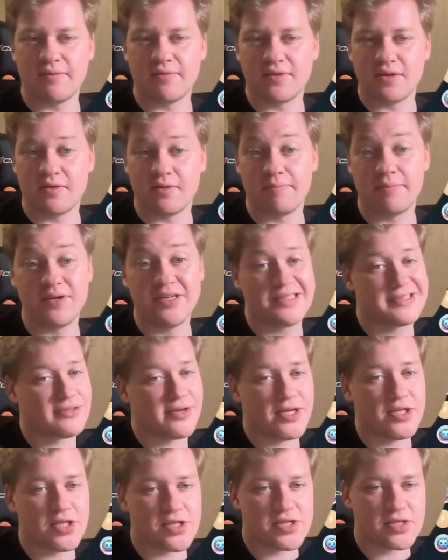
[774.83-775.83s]
please
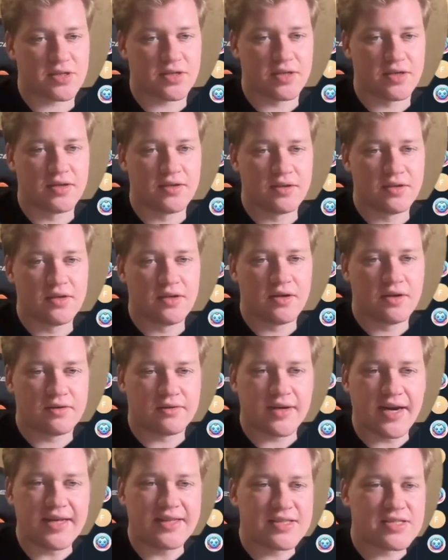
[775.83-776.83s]
register,
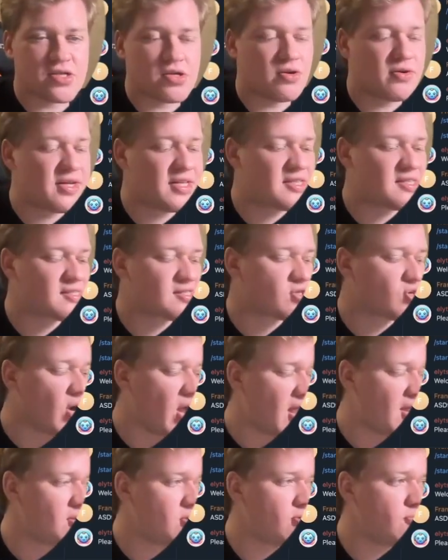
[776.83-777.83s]
right? So it's
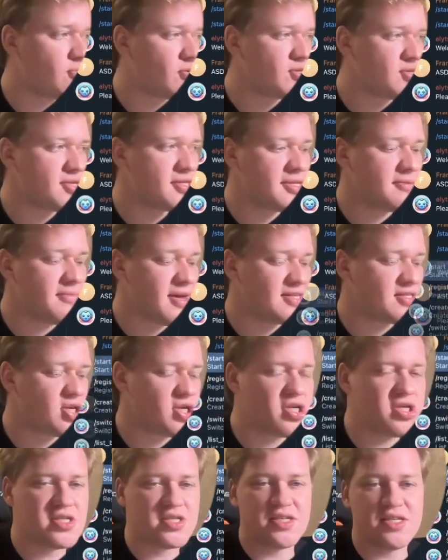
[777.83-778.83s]
trying to process the message.
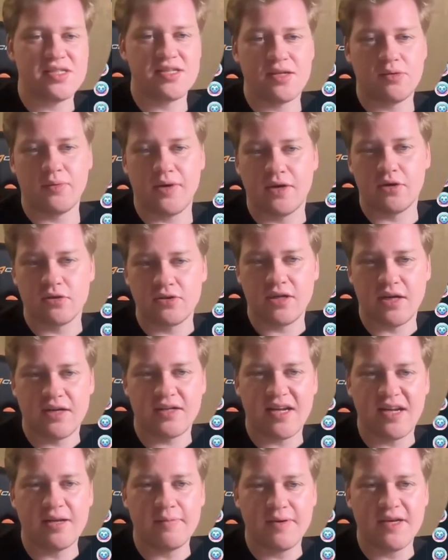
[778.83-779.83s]
It sees that we're not in a
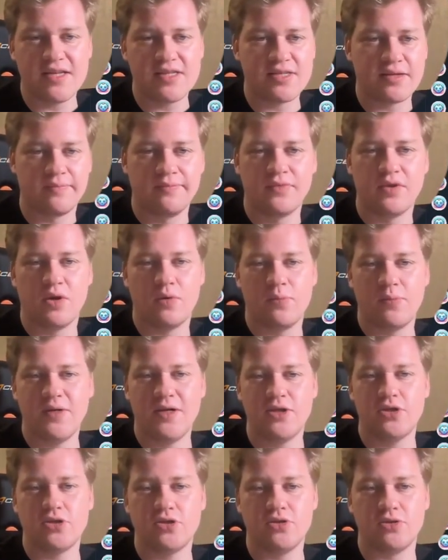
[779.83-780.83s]
database. We need
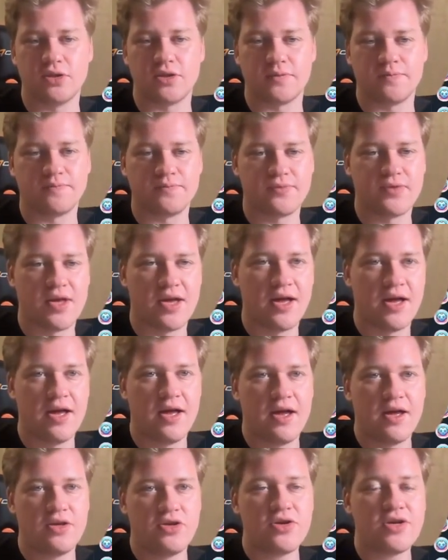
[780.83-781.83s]
to do it.
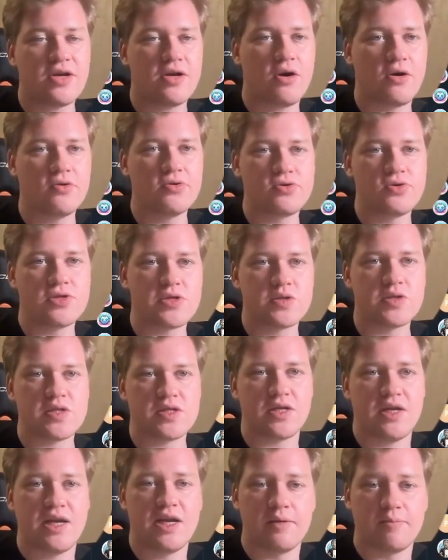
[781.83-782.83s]
You can also,
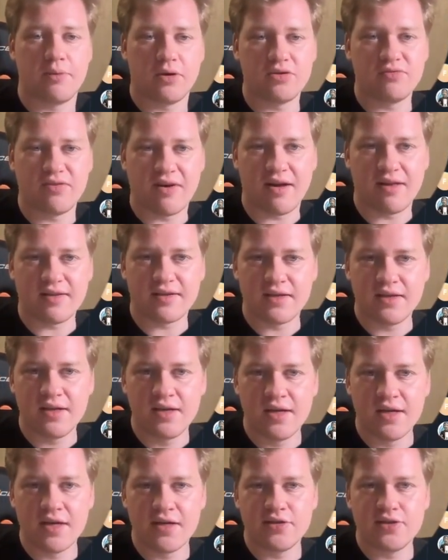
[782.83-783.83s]
in the BotFather,
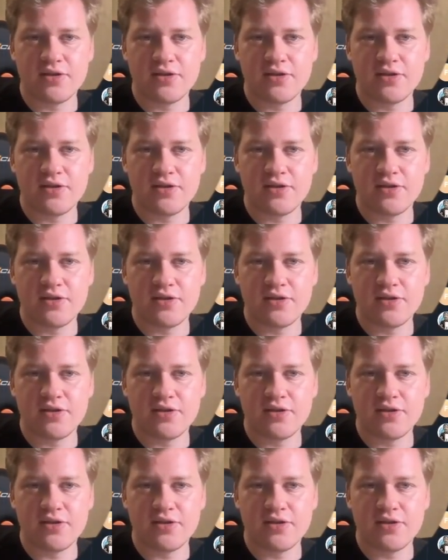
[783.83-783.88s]
do the